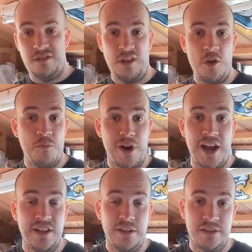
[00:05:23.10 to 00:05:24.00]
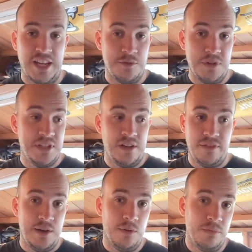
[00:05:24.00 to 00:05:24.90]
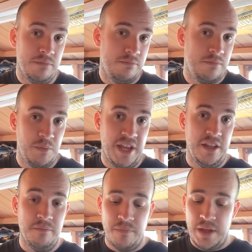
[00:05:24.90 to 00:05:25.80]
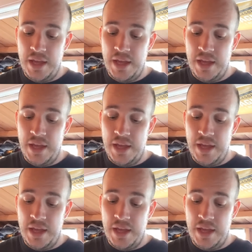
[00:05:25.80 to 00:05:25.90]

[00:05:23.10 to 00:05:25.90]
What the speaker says: just own brand Sainsbury's stuff, that one, but it could be any of them.